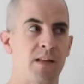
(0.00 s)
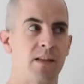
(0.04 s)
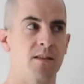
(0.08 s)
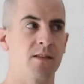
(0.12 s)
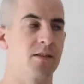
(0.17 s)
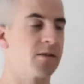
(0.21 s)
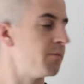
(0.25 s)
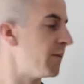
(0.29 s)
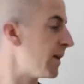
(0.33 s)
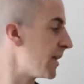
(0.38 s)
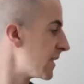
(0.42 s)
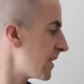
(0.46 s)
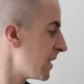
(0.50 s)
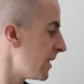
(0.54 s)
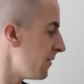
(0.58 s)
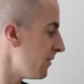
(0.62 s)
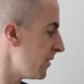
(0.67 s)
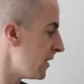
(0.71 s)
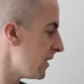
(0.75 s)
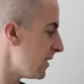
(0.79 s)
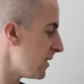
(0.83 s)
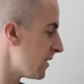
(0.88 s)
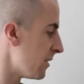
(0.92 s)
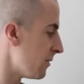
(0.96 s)
Some
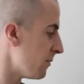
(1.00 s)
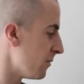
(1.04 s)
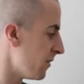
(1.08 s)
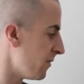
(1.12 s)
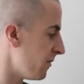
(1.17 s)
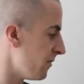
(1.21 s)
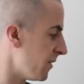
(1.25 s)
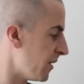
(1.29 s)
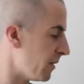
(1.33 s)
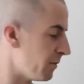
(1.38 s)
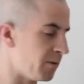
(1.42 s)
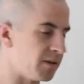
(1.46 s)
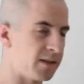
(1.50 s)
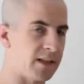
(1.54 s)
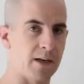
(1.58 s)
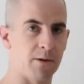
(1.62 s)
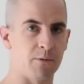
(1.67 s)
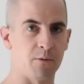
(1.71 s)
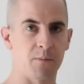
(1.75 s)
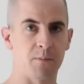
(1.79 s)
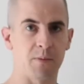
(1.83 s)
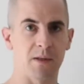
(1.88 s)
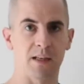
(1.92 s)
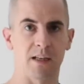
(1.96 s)
activities that would fit with
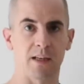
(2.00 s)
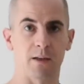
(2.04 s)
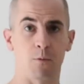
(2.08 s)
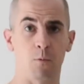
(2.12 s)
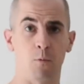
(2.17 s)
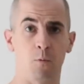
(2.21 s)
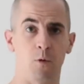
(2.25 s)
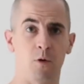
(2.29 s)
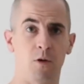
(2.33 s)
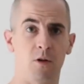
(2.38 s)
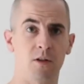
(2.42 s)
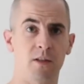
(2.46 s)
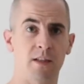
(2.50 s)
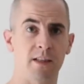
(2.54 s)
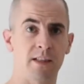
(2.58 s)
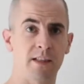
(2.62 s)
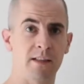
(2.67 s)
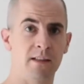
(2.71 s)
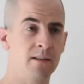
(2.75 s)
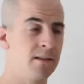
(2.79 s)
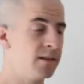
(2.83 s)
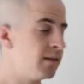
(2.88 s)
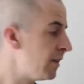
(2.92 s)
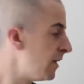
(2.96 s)
that would be like
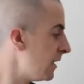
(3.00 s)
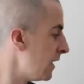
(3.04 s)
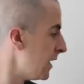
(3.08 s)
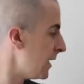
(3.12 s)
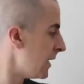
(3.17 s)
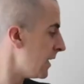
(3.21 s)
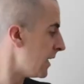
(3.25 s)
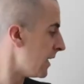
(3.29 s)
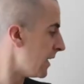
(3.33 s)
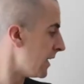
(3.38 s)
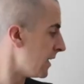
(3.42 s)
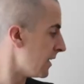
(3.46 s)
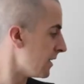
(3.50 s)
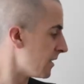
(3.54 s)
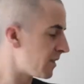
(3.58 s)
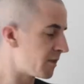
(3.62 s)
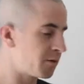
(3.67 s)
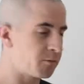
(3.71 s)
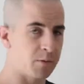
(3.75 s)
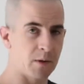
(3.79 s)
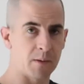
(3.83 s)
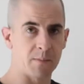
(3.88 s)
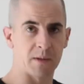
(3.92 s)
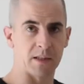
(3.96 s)
walking,
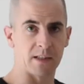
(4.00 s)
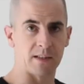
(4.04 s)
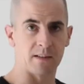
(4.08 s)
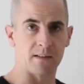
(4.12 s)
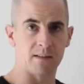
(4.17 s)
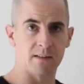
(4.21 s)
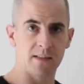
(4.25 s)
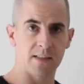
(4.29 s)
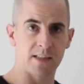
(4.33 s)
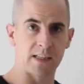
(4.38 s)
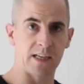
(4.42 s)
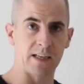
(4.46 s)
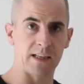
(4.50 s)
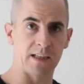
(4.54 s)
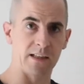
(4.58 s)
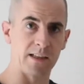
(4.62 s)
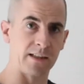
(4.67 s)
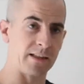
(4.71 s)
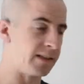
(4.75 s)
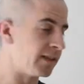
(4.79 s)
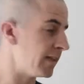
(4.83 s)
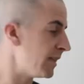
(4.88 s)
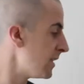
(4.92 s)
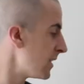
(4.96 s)
swimming,
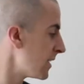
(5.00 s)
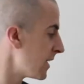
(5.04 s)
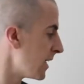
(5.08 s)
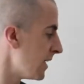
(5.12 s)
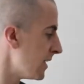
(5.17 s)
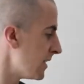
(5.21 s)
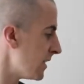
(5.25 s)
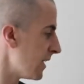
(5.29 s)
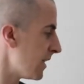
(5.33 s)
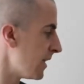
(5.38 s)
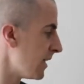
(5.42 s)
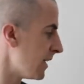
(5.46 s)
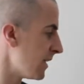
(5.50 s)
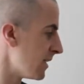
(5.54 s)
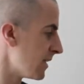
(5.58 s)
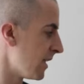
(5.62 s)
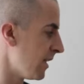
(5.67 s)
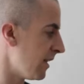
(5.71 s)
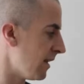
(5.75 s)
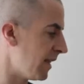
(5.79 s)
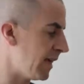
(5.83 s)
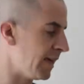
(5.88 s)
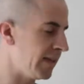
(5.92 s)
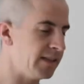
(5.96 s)
cycling. These kinds of things
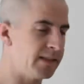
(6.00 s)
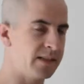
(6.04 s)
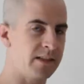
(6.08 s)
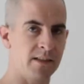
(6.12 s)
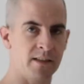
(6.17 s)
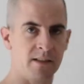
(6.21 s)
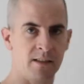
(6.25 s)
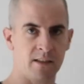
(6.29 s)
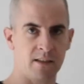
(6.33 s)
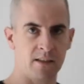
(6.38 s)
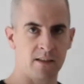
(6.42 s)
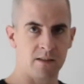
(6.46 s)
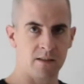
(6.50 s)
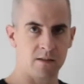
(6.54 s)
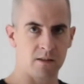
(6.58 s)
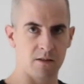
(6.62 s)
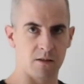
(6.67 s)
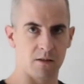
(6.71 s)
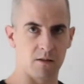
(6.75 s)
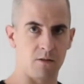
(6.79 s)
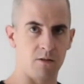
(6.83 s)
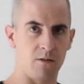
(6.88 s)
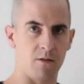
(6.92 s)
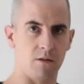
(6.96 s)
are light,
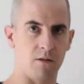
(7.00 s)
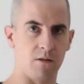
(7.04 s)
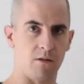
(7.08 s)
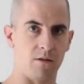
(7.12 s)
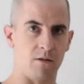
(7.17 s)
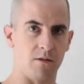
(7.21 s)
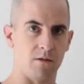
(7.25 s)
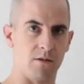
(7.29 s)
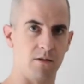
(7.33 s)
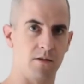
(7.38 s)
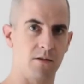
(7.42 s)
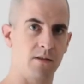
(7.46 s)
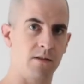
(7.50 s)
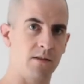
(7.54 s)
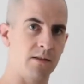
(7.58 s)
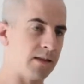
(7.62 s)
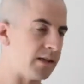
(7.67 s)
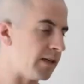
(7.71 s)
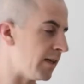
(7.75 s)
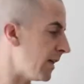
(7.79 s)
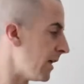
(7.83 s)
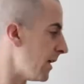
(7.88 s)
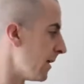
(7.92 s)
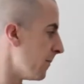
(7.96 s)
slow loads,
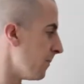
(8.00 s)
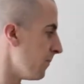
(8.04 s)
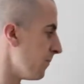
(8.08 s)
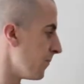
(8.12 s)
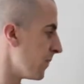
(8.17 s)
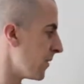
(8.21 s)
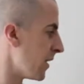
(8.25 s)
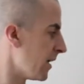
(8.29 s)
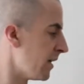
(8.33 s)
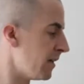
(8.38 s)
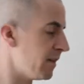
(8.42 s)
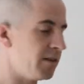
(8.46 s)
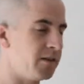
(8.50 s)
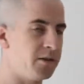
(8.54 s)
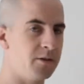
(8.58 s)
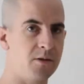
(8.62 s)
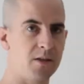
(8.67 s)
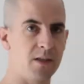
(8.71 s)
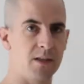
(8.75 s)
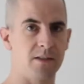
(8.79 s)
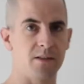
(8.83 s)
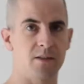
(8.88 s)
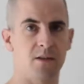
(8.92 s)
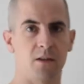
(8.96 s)
and are
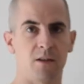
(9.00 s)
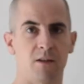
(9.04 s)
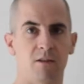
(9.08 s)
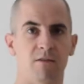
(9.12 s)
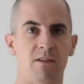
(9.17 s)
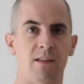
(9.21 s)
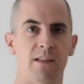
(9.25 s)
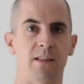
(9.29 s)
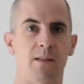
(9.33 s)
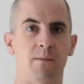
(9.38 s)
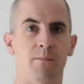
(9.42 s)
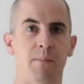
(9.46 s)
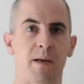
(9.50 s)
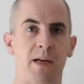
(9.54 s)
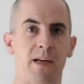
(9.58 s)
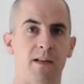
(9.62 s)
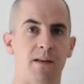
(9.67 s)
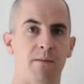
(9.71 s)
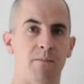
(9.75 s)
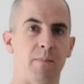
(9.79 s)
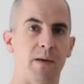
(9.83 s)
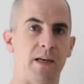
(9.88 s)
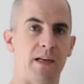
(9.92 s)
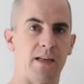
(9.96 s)
usually tolerated
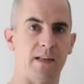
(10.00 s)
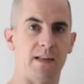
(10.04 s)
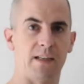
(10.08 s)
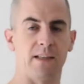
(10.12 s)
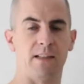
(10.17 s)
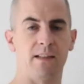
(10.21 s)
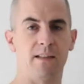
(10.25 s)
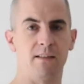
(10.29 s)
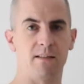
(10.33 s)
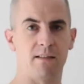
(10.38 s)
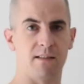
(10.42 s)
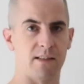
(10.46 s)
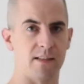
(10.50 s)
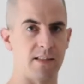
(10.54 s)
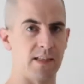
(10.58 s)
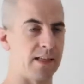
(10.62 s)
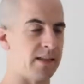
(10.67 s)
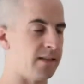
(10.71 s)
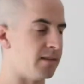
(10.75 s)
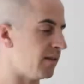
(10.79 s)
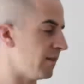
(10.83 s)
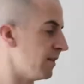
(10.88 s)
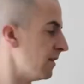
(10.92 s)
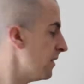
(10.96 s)
better by the
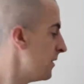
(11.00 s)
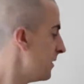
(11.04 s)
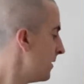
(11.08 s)
tendon.